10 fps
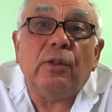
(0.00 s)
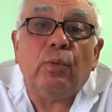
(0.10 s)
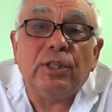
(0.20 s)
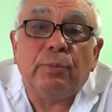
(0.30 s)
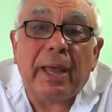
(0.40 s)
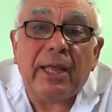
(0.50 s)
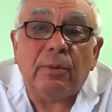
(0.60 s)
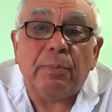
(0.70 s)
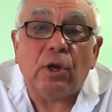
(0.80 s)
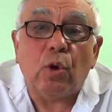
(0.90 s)
was bad
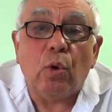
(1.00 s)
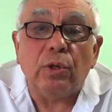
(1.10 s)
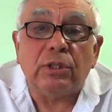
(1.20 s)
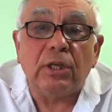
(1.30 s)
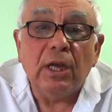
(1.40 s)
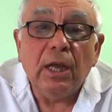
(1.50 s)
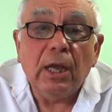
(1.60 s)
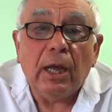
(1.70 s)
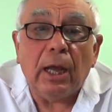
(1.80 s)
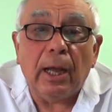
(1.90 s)
because
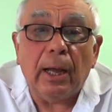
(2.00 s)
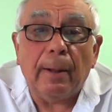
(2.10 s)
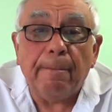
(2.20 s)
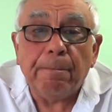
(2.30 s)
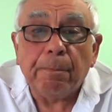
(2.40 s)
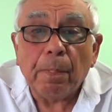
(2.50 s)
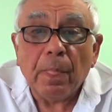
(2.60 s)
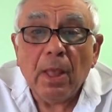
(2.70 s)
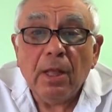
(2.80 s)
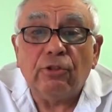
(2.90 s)
um,
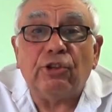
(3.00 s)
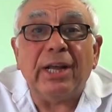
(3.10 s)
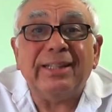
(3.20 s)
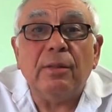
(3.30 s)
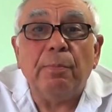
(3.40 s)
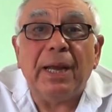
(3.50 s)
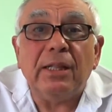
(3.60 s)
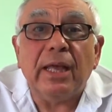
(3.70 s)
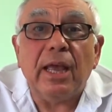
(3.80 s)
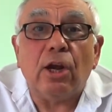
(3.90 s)
threatened by
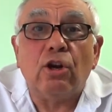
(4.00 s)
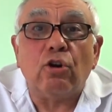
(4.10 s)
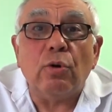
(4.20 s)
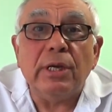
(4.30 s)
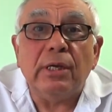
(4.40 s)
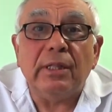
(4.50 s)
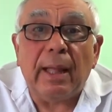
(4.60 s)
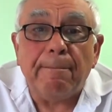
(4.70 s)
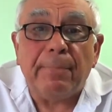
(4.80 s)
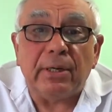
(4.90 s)
their growing
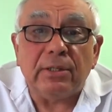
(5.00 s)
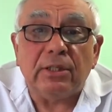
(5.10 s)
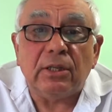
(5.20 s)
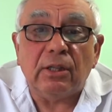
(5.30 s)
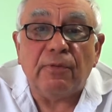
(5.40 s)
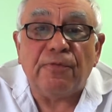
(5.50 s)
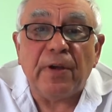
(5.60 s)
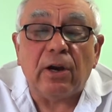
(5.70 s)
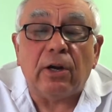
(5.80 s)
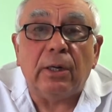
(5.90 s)
numbers, the
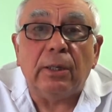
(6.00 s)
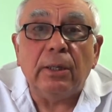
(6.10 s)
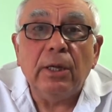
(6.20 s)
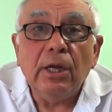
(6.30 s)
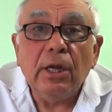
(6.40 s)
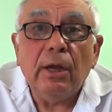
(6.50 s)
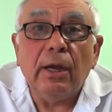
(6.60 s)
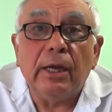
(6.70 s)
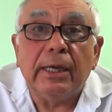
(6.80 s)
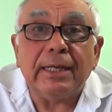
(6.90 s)
Pharaoh
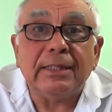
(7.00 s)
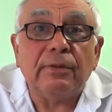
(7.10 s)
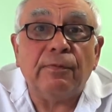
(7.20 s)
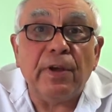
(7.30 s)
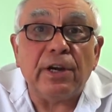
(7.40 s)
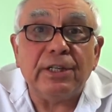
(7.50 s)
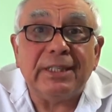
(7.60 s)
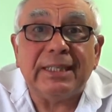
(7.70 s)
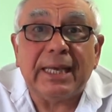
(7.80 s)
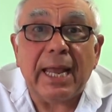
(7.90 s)
gets very
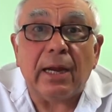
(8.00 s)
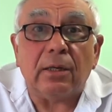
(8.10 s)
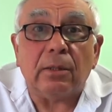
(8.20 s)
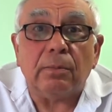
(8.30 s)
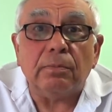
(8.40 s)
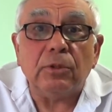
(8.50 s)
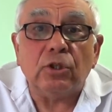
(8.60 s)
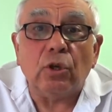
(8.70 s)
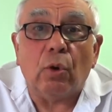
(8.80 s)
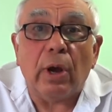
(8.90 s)
scared.
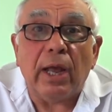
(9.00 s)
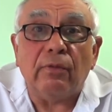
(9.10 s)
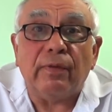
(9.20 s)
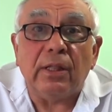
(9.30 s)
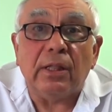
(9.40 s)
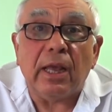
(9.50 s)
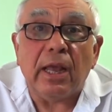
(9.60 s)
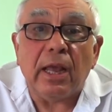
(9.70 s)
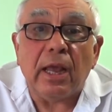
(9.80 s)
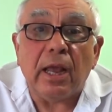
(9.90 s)
So, and when
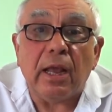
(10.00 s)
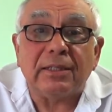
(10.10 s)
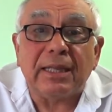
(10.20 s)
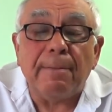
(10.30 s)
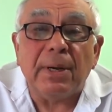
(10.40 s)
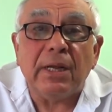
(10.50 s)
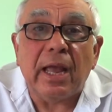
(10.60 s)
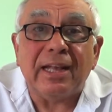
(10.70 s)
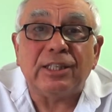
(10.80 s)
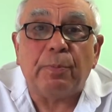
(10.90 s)
the
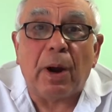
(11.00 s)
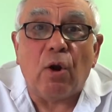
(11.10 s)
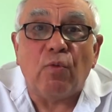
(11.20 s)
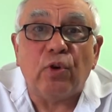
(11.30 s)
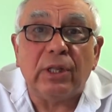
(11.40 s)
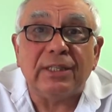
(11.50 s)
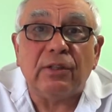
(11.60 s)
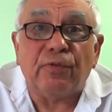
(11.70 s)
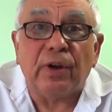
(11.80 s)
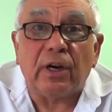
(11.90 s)
somebody as powerful as
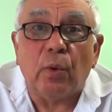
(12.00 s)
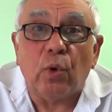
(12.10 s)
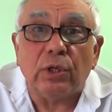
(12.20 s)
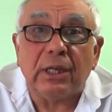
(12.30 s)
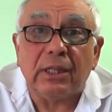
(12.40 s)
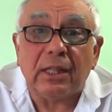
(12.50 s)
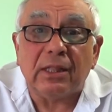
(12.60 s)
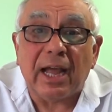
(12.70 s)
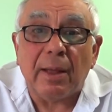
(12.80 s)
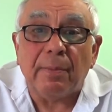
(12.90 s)
the Pharaoh was at that
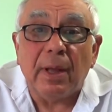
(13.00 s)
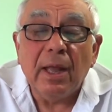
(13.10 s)
time